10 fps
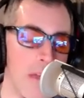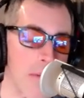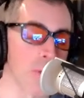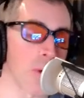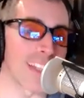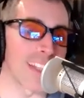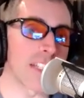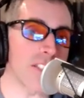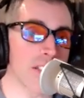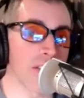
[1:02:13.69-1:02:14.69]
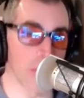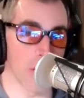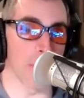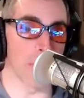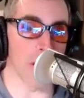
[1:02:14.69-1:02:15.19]
Maybe you want to listen to
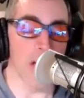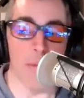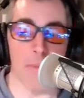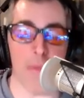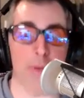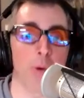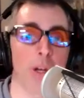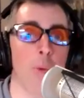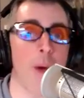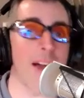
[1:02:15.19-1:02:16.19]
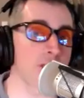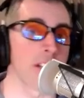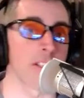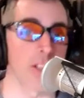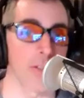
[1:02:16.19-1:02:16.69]
a book. Maybe you want to watch it
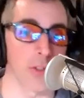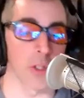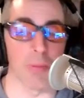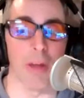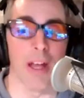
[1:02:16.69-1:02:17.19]
on YouTube.